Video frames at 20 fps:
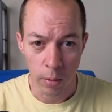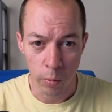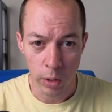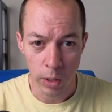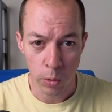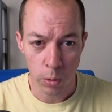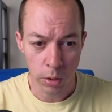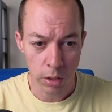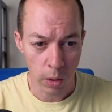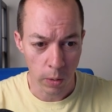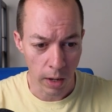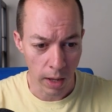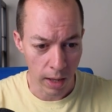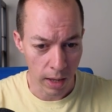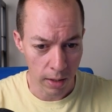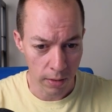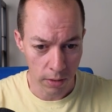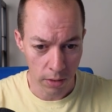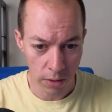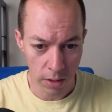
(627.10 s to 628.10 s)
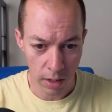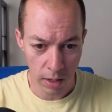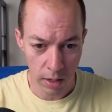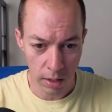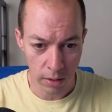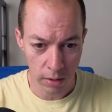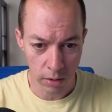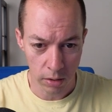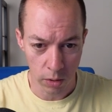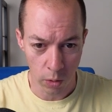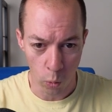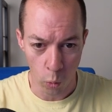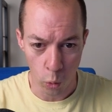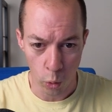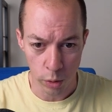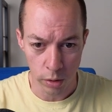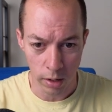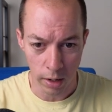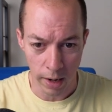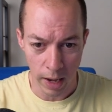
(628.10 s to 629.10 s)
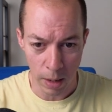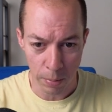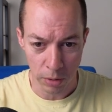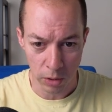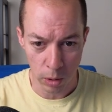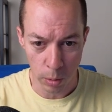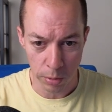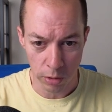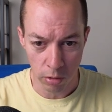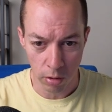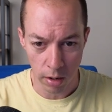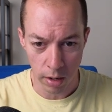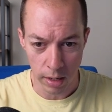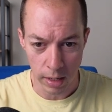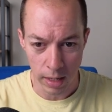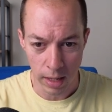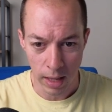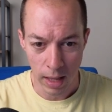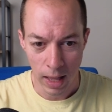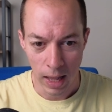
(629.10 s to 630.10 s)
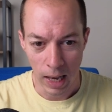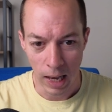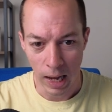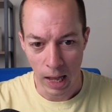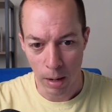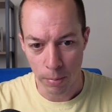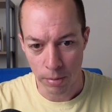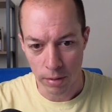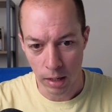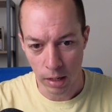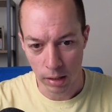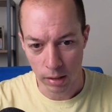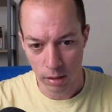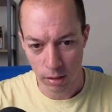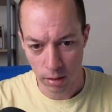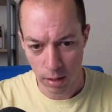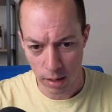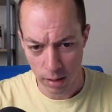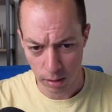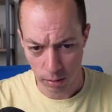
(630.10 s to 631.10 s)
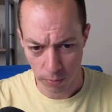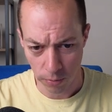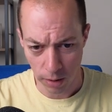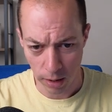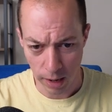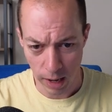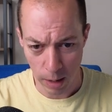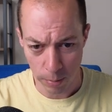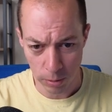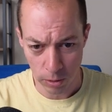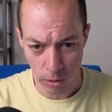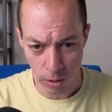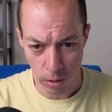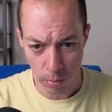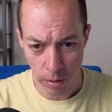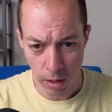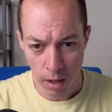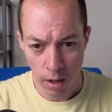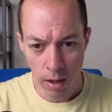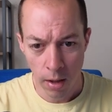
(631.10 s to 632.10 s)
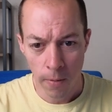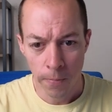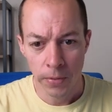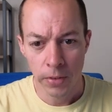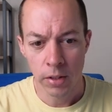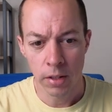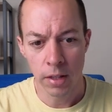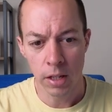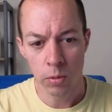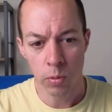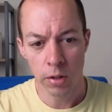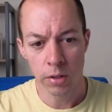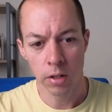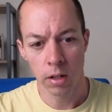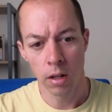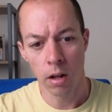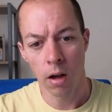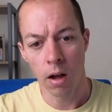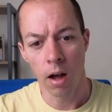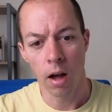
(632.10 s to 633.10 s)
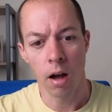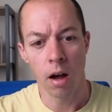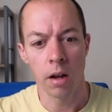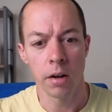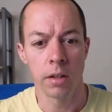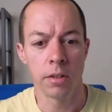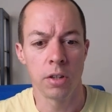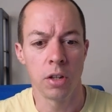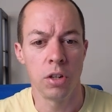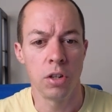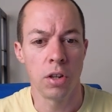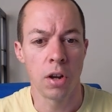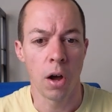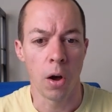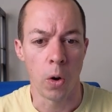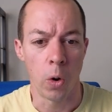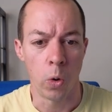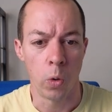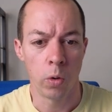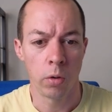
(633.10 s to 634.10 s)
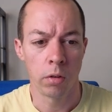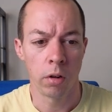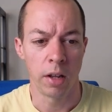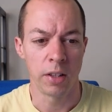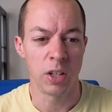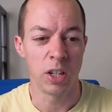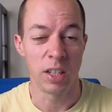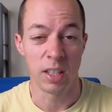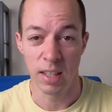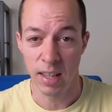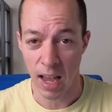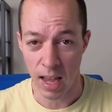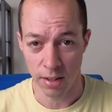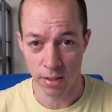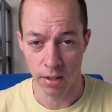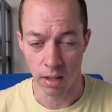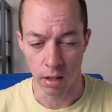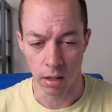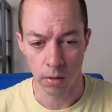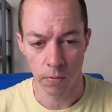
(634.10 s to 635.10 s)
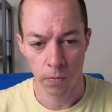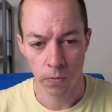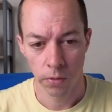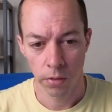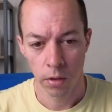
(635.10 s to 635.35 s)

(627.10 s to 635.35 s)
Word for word: then we also had this wood laptop tray, Lapdex desk for laptop. So this one's a lot harder to know, like just guessing